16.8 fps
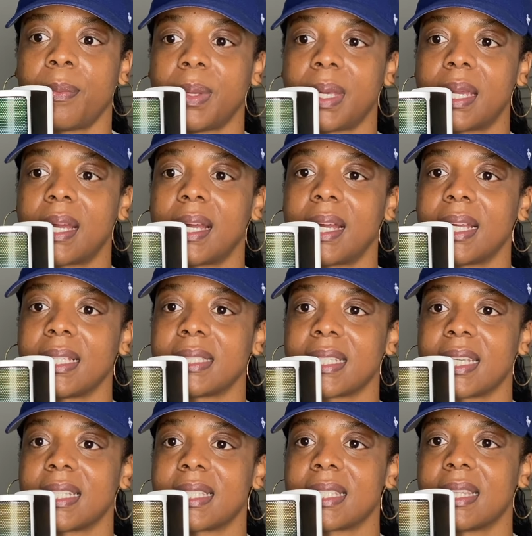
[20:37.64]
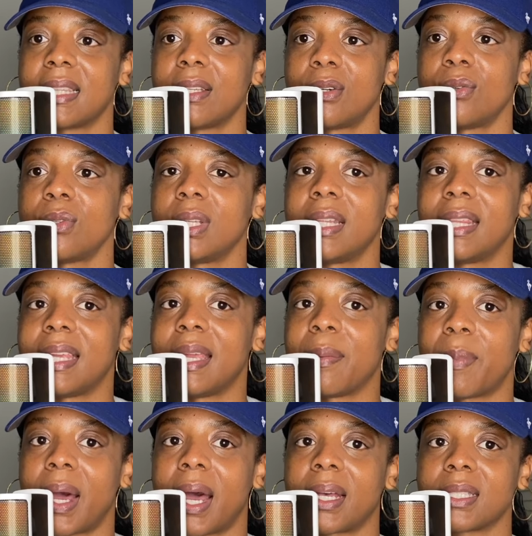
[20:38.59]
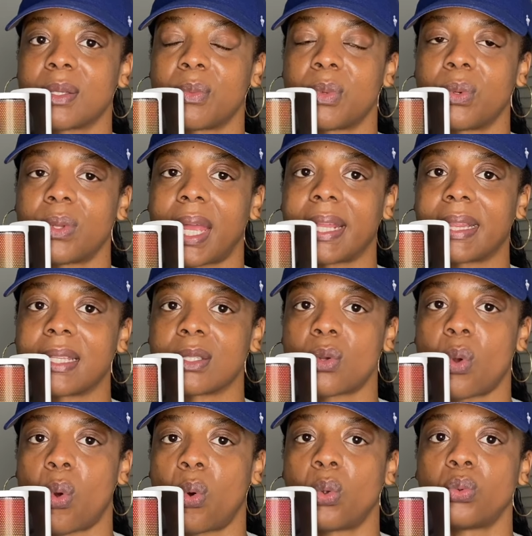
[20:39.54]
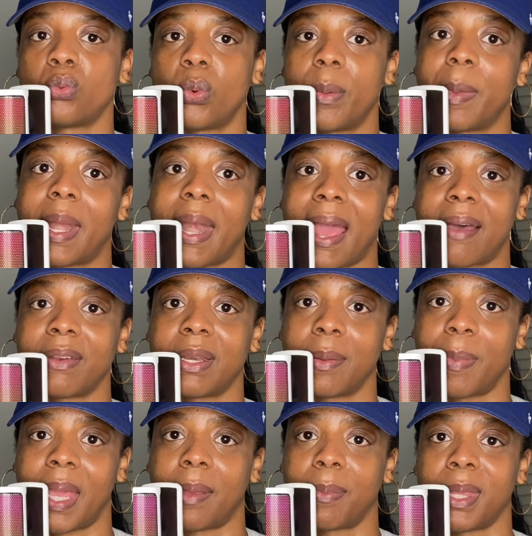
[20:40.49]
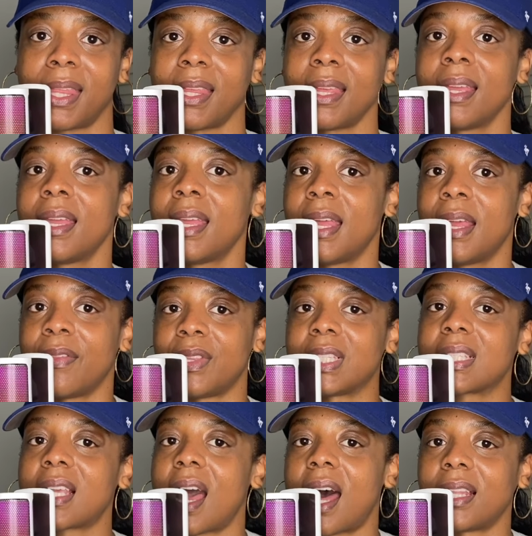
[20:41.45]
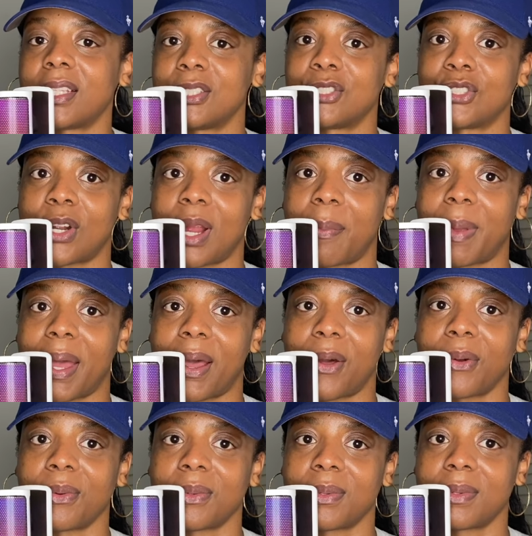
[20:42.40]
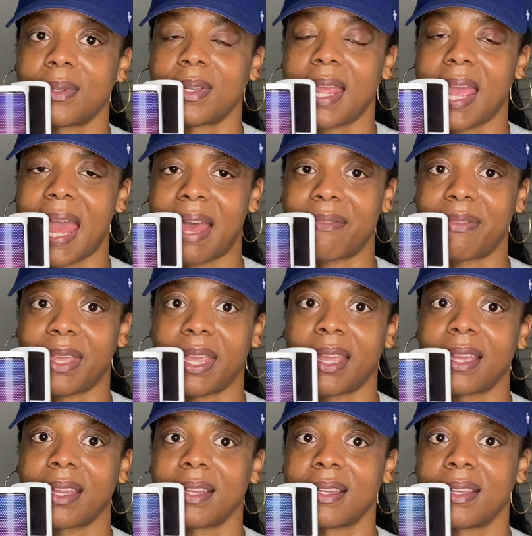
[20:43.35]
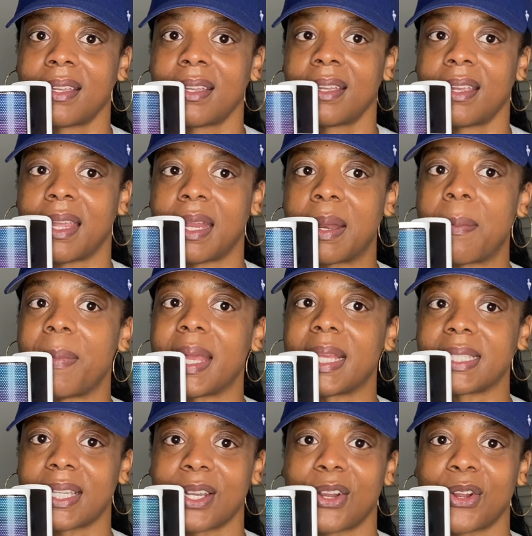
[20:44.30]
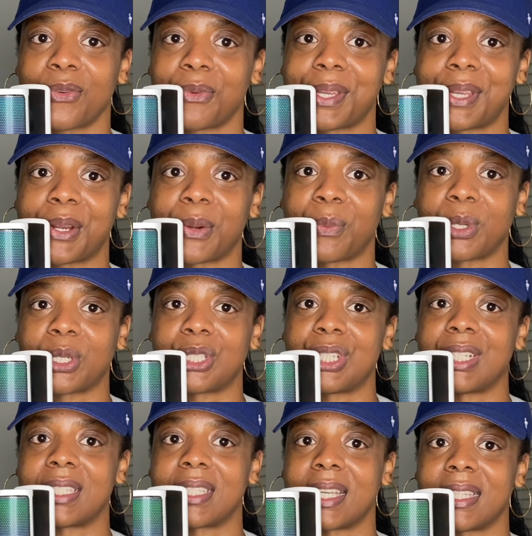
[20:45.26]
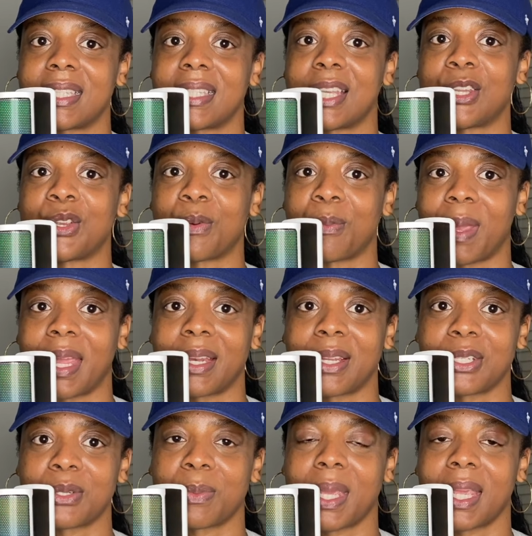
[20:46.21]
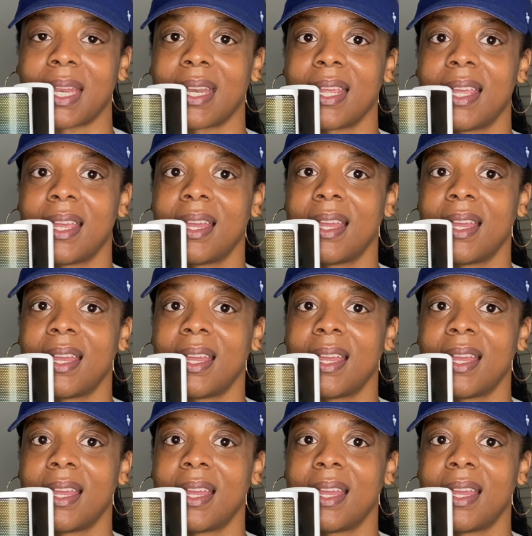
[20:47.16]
because it's literally the impossible. Like this old woman having a baby, this college dropout having an amazing career where she's in senior management.